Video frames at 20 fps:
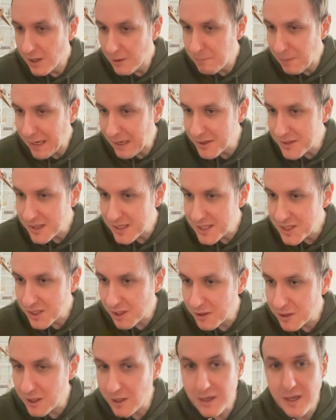Bowser, he's
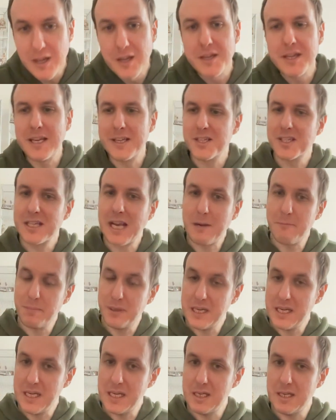so cute. Yeah,
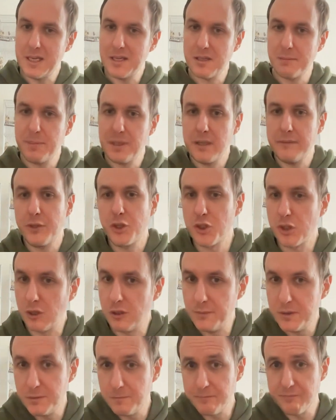Scampi is a bit of a
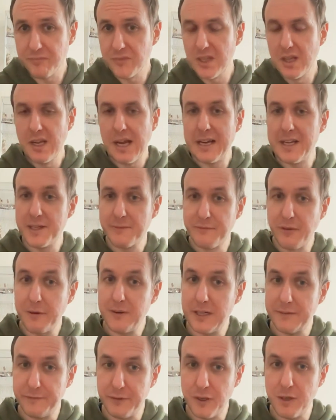showman and he's
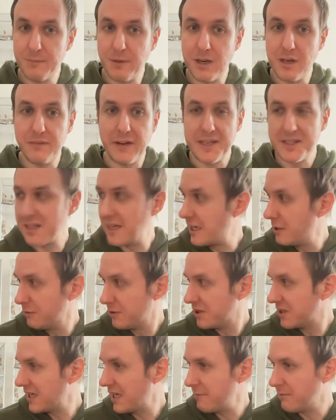very food motivated. So he'll
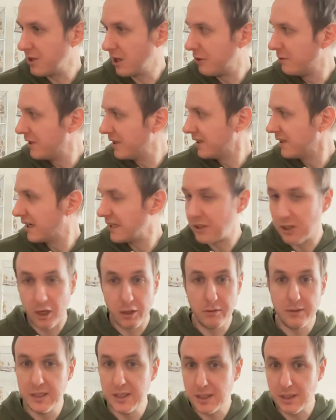just keep going and
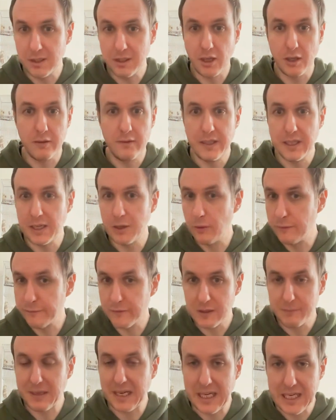going and going and
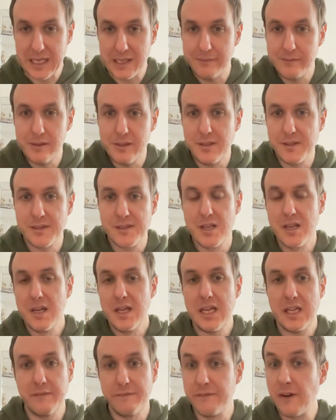offering behaviors.
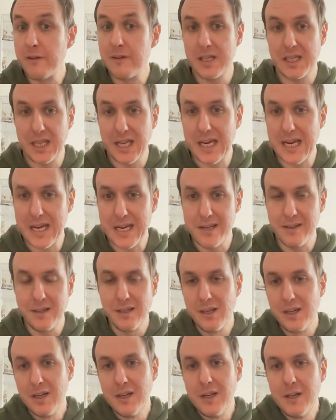He's very keen.
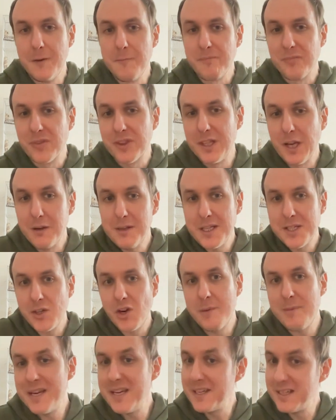The only
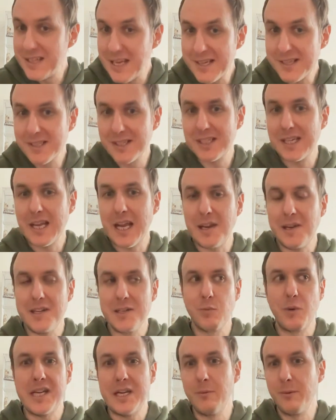time he isn't keen is
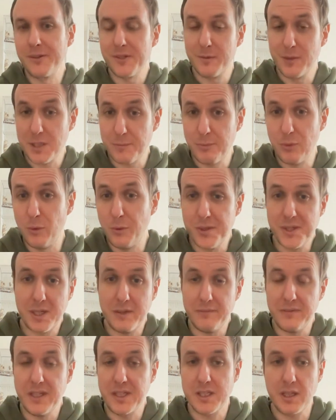when he wants to explore
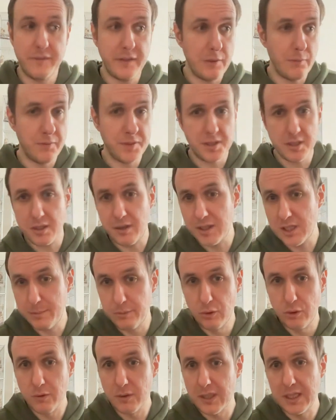something. So if he wants to go
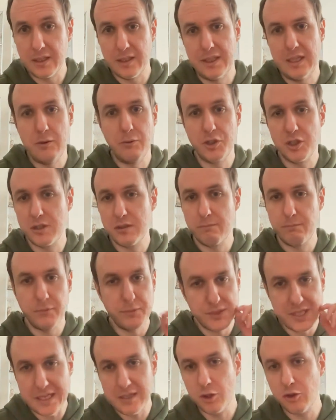exploring, he will just
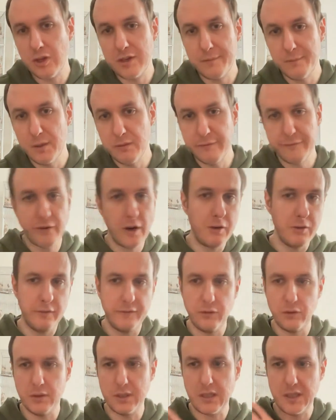take the treat from you and throw it on the
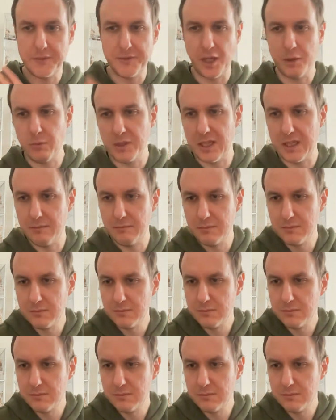floor. Like, I don't want it.